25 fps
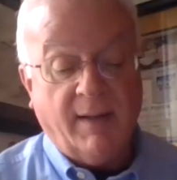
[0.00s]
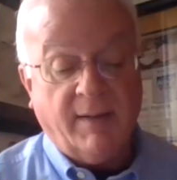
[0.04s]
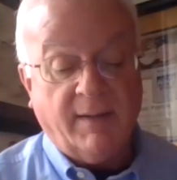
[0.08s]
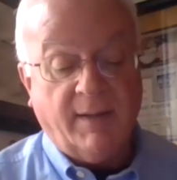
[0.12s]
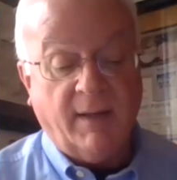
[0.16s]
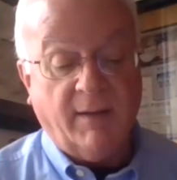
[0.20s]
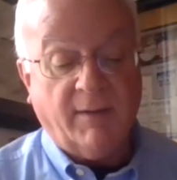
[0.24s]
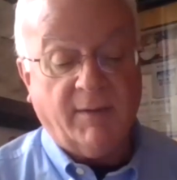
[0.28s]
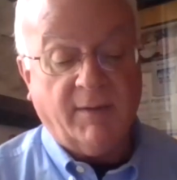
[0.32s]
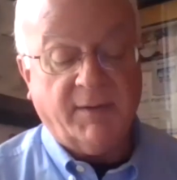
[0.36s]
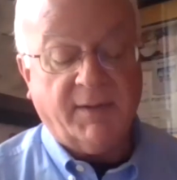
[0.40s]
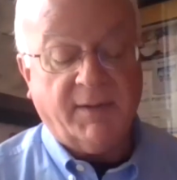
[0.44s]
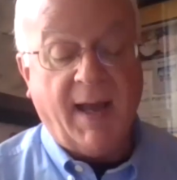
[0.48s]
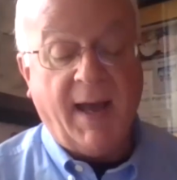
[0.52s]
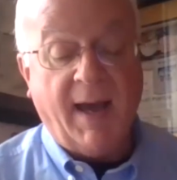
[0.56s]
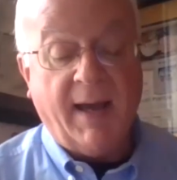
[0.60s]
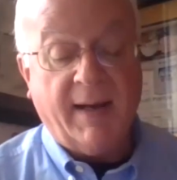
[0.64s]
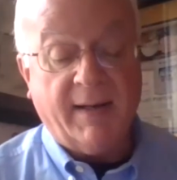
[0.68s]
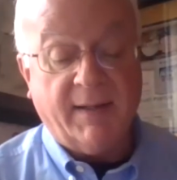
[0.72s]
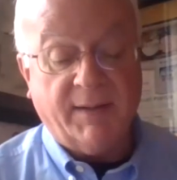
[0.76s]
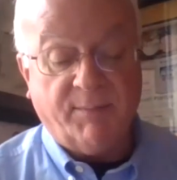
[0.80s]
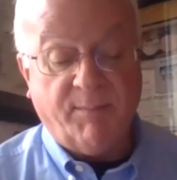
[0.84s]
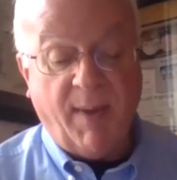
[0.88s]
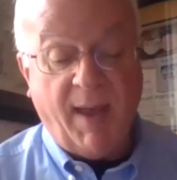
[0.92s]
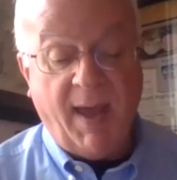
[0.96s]
Terris
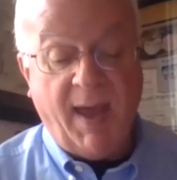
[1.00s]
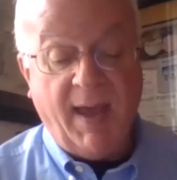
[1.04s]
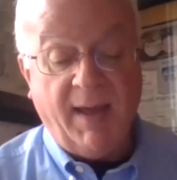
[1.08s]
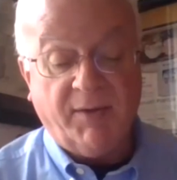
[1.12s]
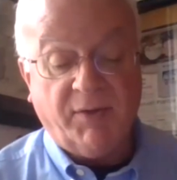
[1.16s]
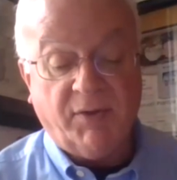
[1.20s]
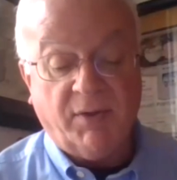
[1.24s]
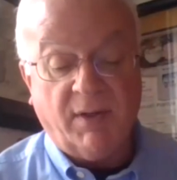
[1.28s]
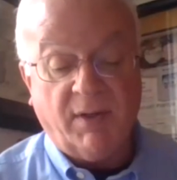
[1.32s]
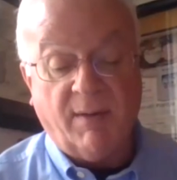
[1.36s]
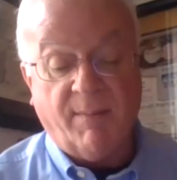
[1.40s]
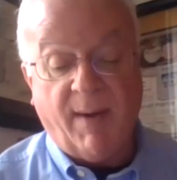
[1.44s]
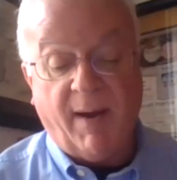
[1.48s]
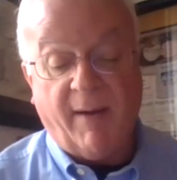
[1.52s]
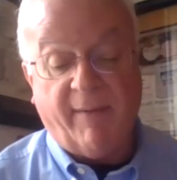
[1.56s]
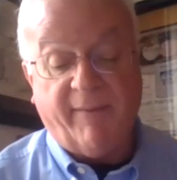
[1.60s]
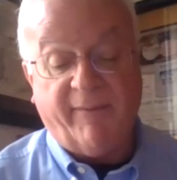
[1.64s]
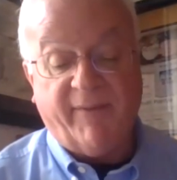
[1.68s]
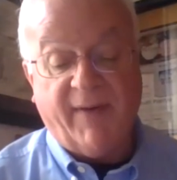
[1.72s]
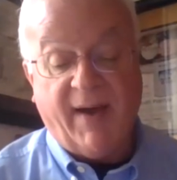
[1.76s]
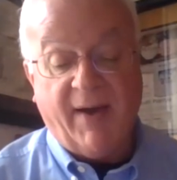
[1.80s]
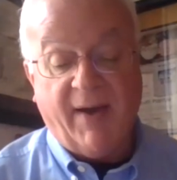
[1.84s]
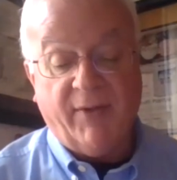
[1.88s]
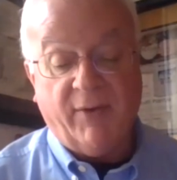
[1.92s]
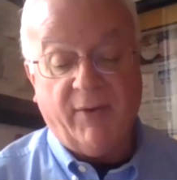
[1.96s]
Todd is passionate
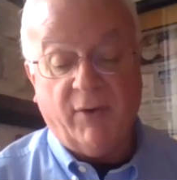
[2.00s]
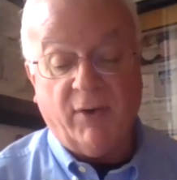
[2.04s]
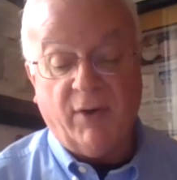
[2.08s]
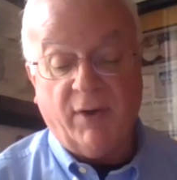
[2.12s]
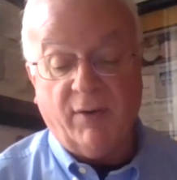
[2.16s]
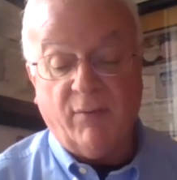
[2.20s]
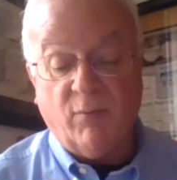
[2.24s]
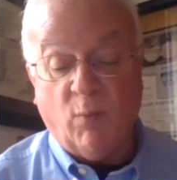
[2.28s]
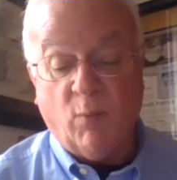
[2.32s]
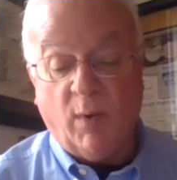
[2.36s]
about fatherhood.